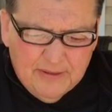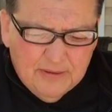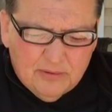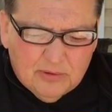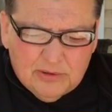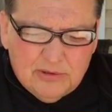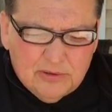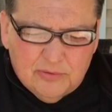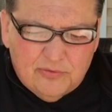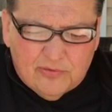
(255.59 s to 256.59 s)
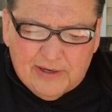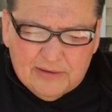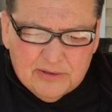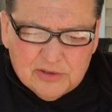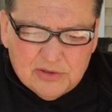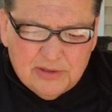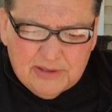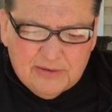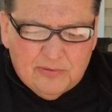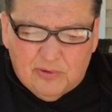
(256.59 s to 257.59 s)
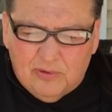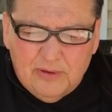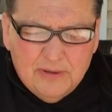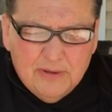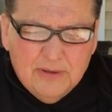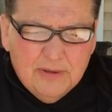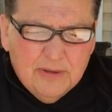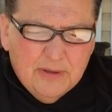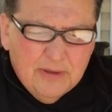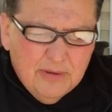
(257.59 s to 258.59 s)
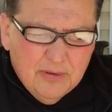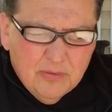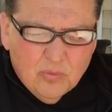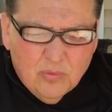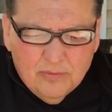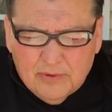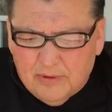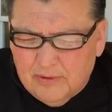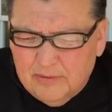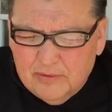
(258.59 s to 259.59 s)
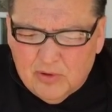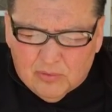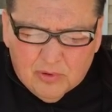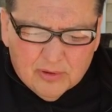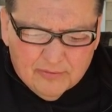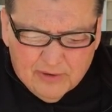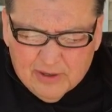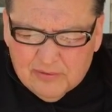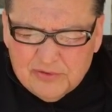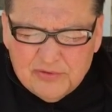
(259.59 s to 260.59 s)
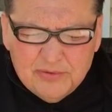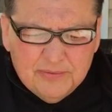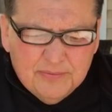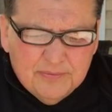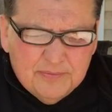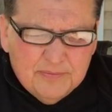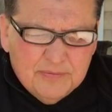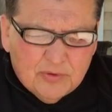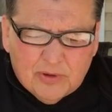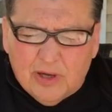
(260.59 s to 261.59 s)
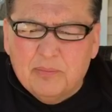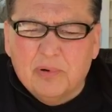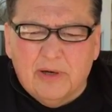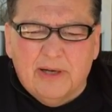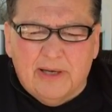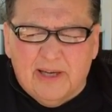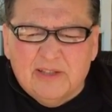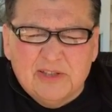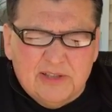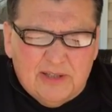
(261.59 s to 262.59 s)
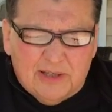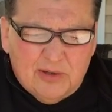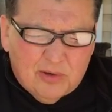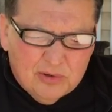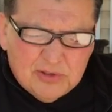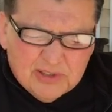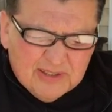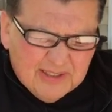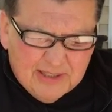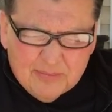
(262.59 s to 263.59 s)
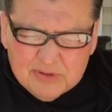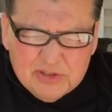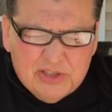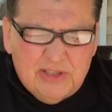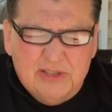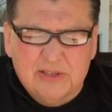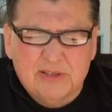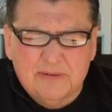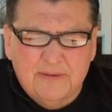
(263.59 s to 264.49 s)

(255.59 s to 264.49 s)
Lord, to fight this evil uh, coronavirus. Lord, I pray against it. I curse it in the name of Jesus.